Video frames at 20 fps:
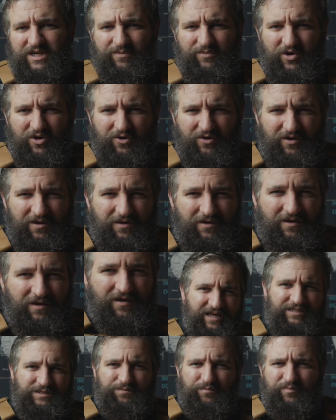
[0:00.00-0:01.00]
And I'm going,
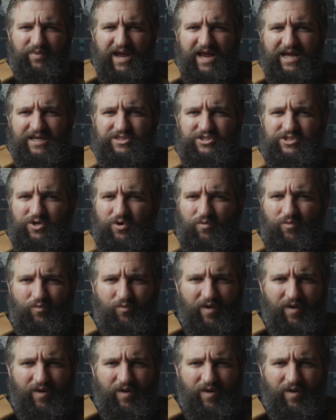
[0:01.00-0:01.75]
its bands don't